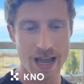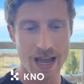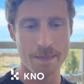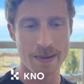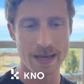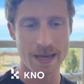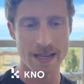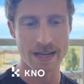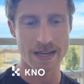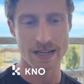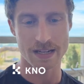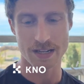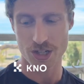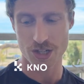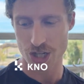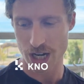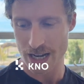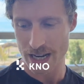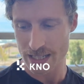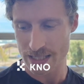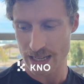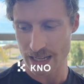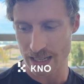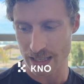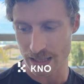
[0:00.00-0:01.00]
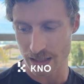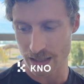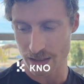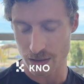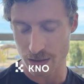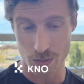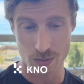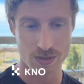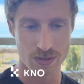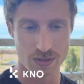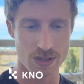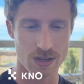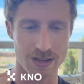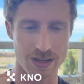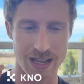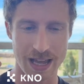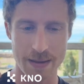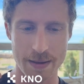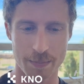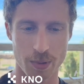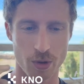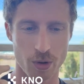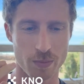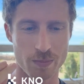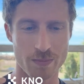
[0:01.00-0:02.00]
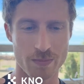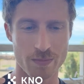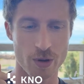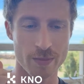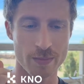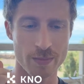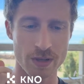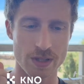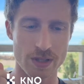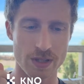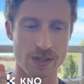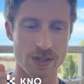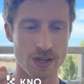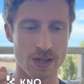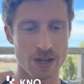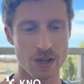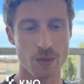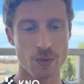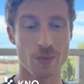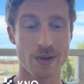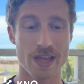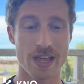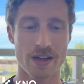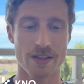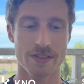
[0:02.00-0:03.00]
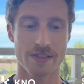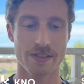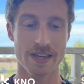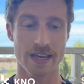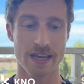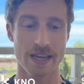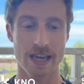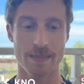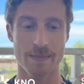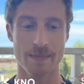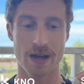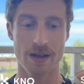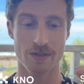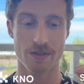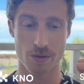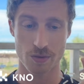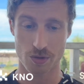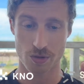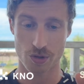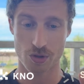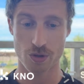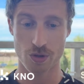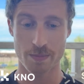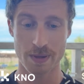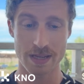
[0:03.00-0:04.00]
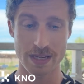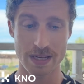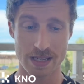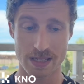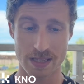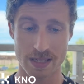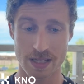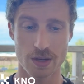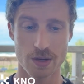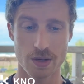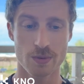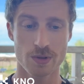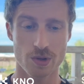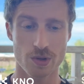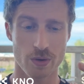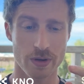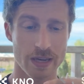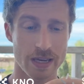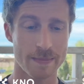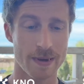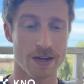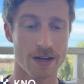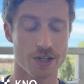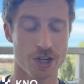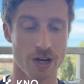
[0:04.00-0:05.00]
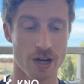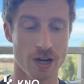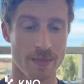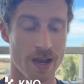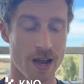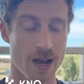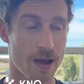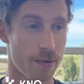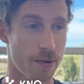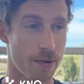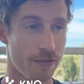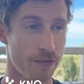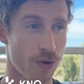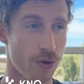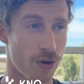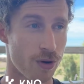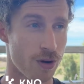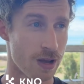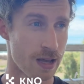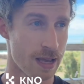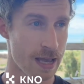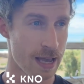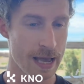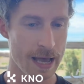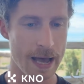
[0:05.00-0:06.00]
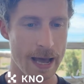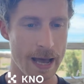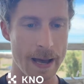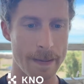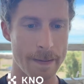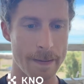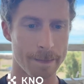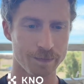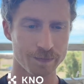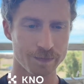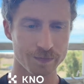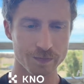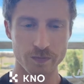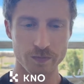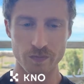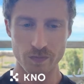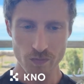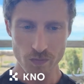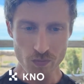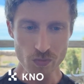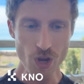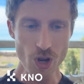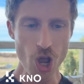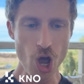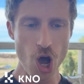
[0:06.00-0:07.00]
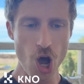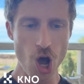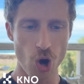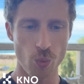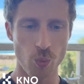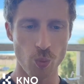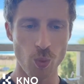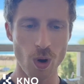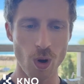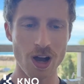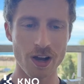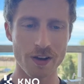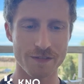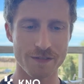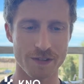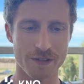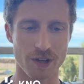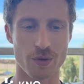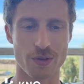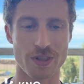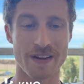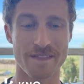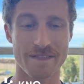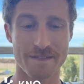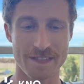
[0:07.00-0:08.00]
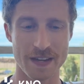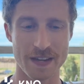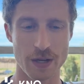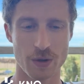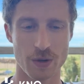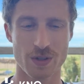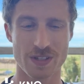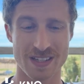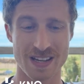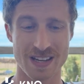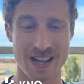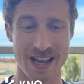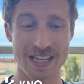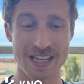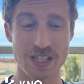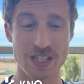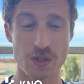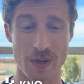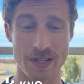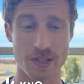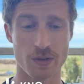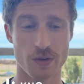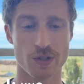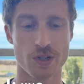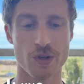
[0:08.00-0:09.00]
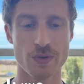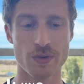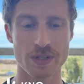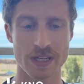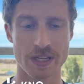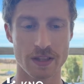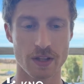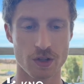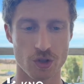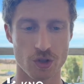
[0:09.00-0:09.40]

opinion, chasing those light bulb moments without thinking about those two pieces that you were talking about, Jeremiah, before, a workflow that feels nice when you're using the